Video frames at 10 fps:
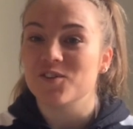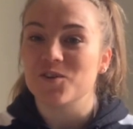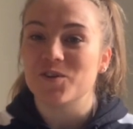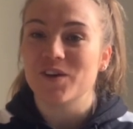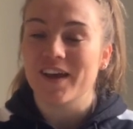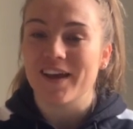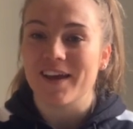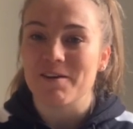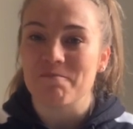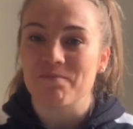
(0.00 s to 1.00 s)
do.
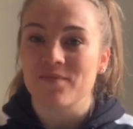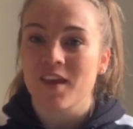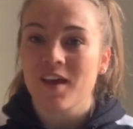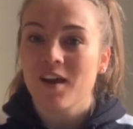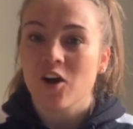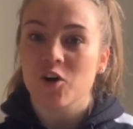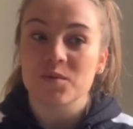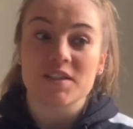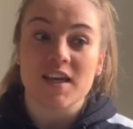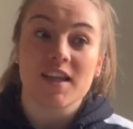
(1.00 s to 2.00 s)
Um, I
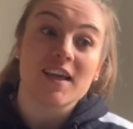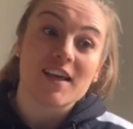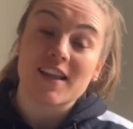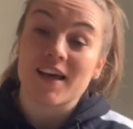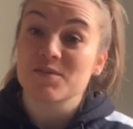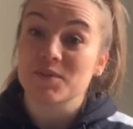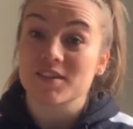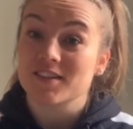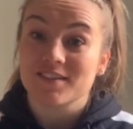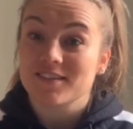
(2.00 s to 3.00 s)
always said that that
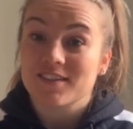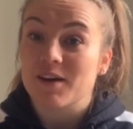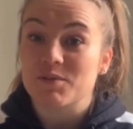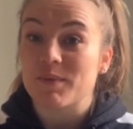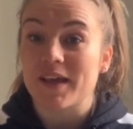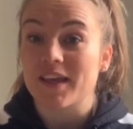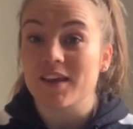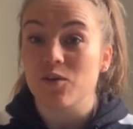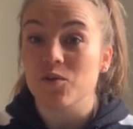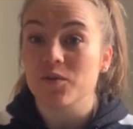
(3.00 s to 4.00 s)
was that was my
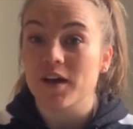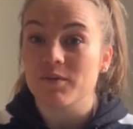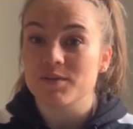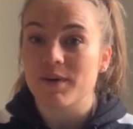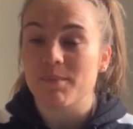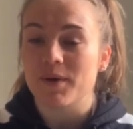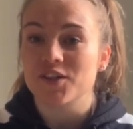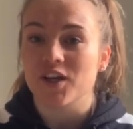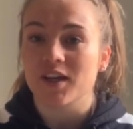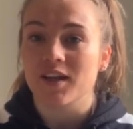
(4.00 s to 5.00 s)
goal, that was my
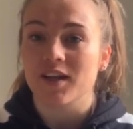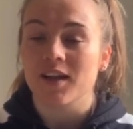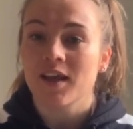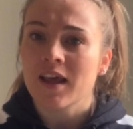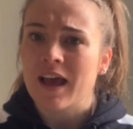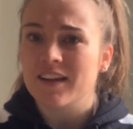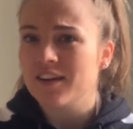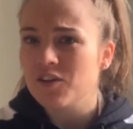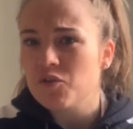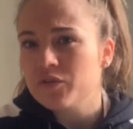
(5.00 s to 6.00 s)
ambition, and I
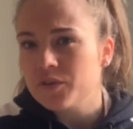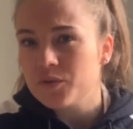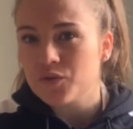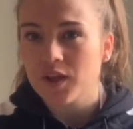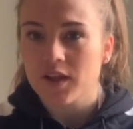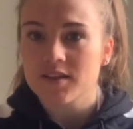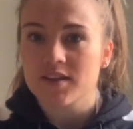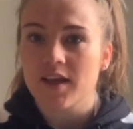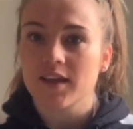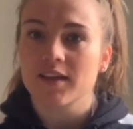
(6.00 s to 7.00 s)
didn't know if it was
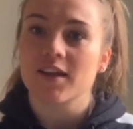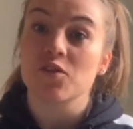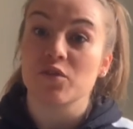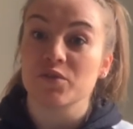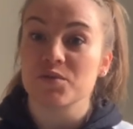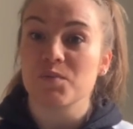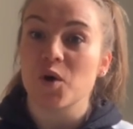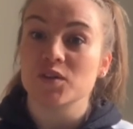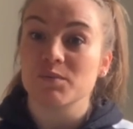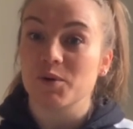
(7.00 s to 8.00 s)
realistic. I didn't know if it was
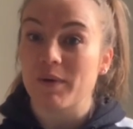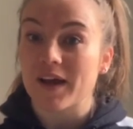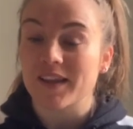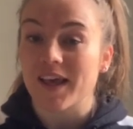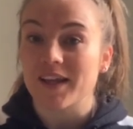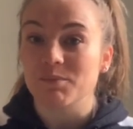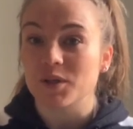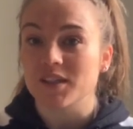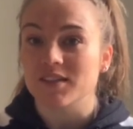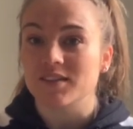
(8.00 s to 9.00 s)
possible back then
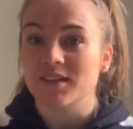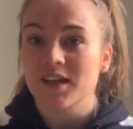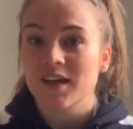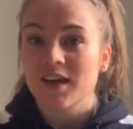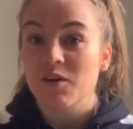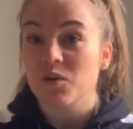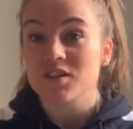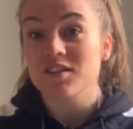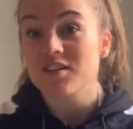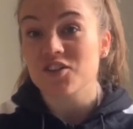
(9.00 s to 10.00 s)
because it
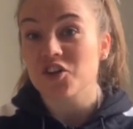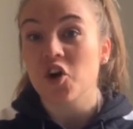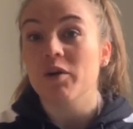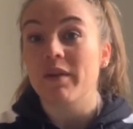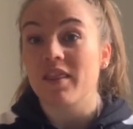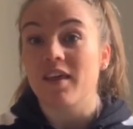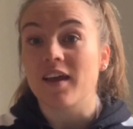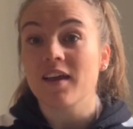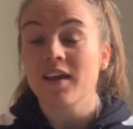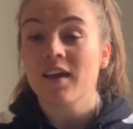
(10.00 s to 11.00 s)
wasn't such a common
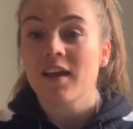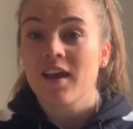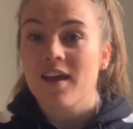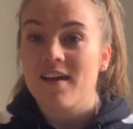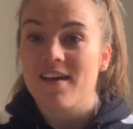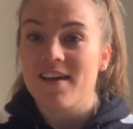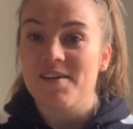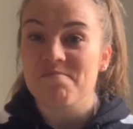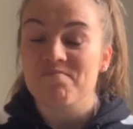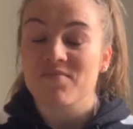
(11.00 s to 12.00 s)
thing.
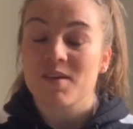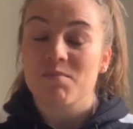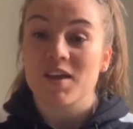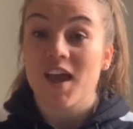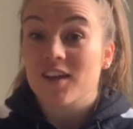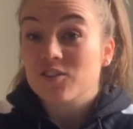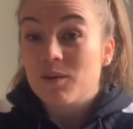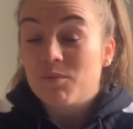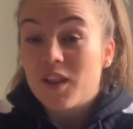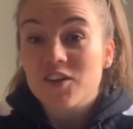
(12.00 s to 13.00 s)
Um, but yeah, so
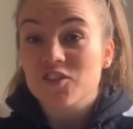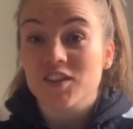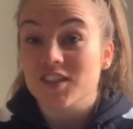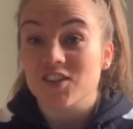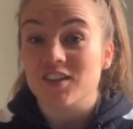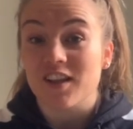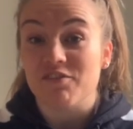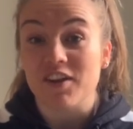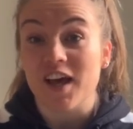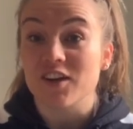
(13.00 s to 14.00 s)
I'm literally just
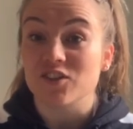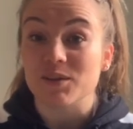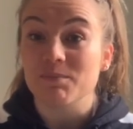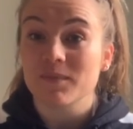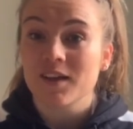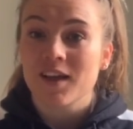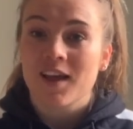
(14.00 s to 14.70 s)
living that dream.